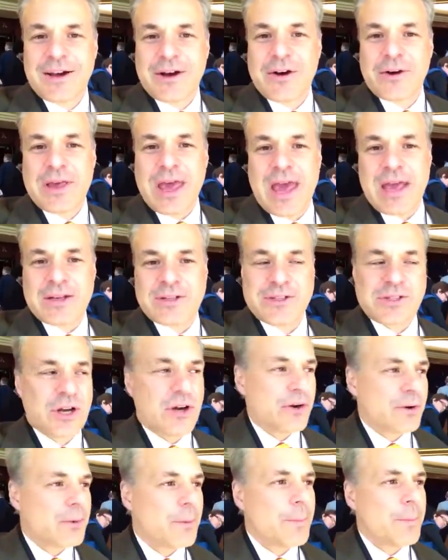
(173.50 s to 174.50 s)
Okay,
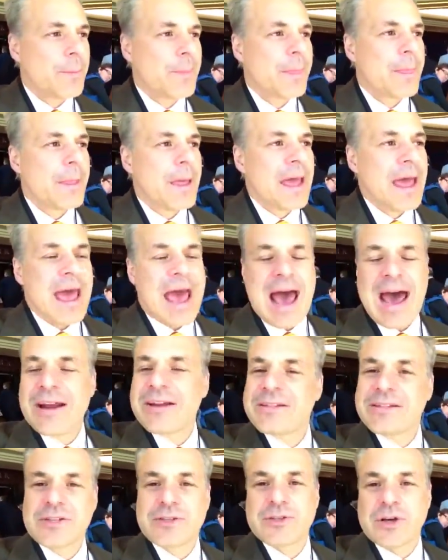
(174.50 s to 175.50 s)
so how
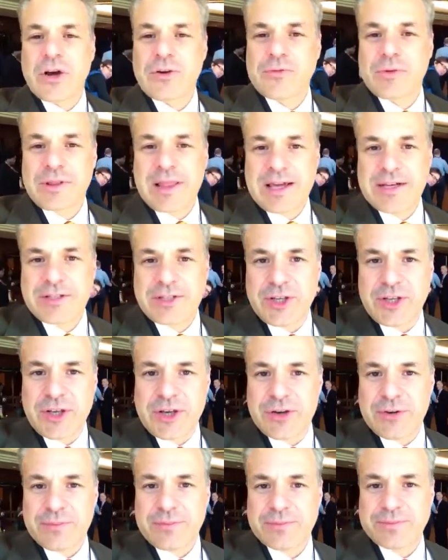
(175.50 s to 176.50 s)
does this all relate to
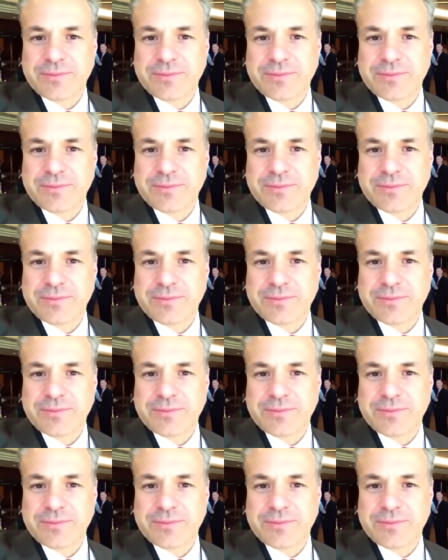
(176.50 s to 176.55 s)
you?